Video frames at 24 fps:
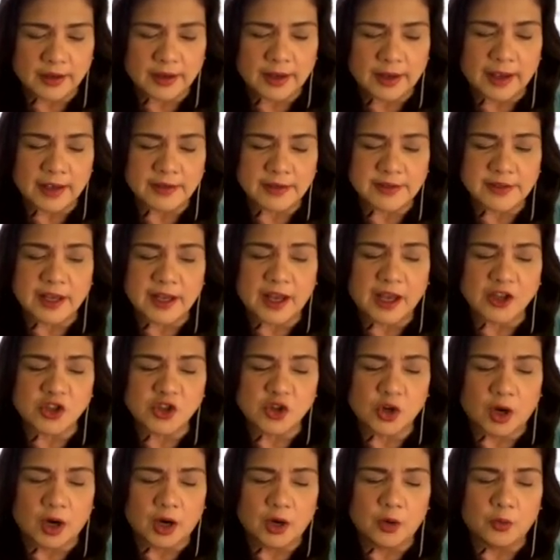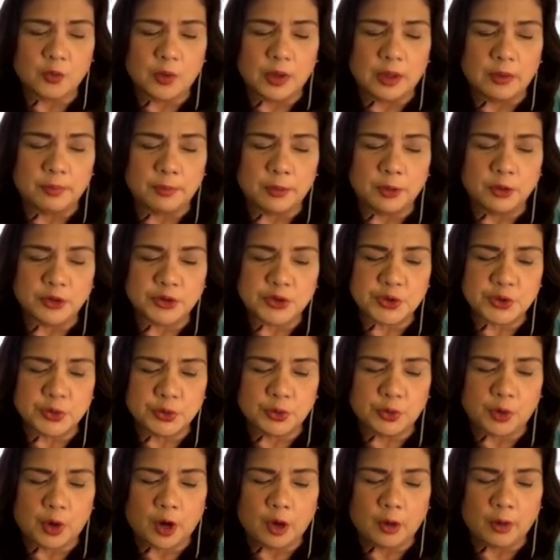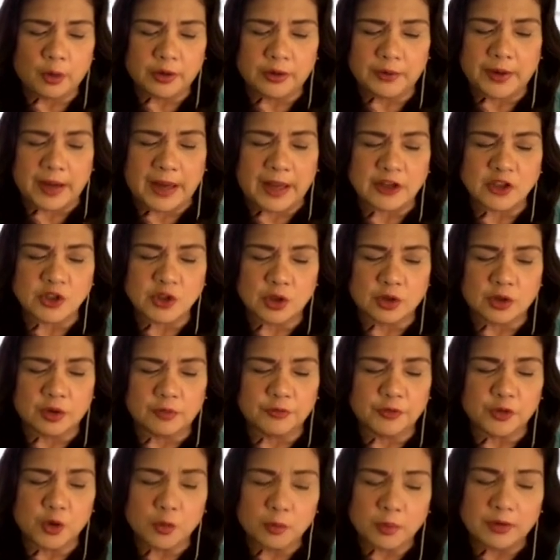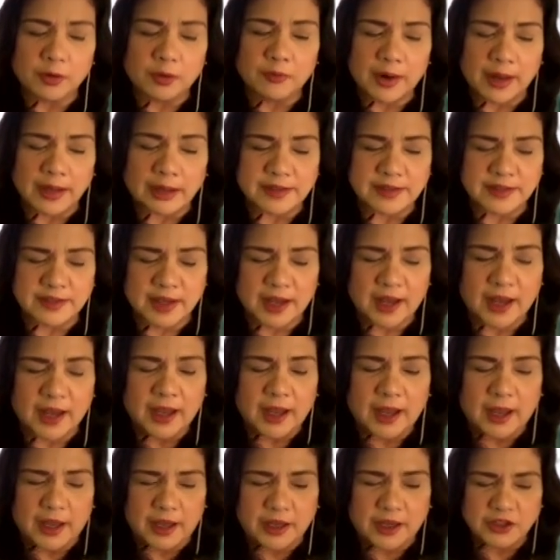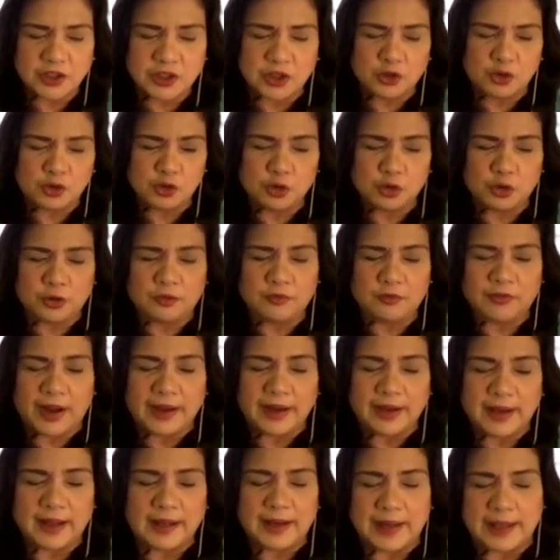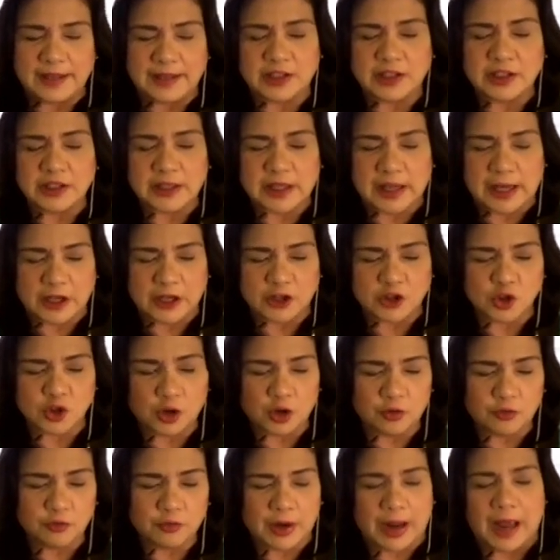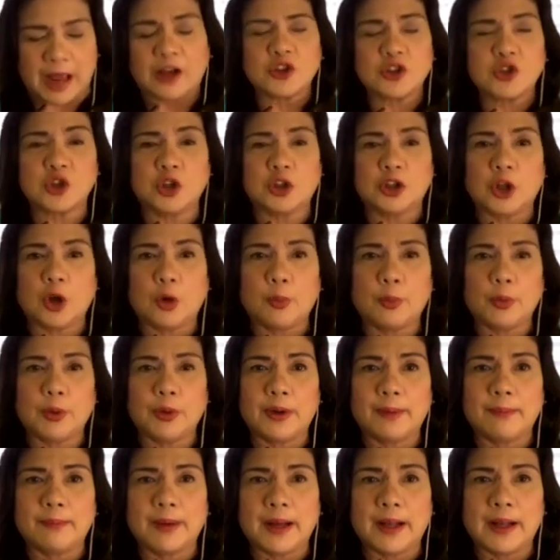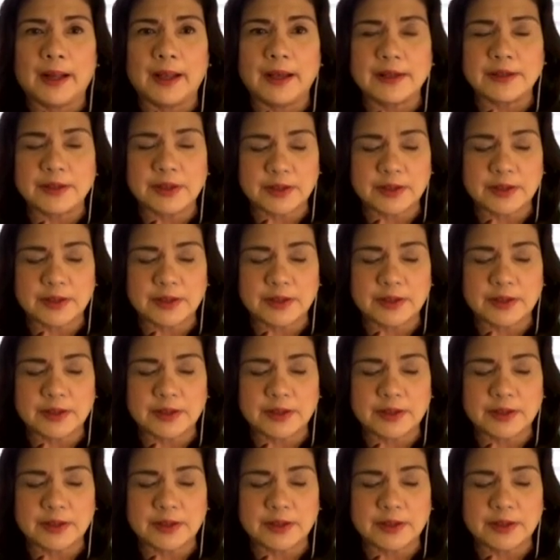CHR will pursue all creation of Human Rights Institute via legislation. Reaction daw po ng Pala's.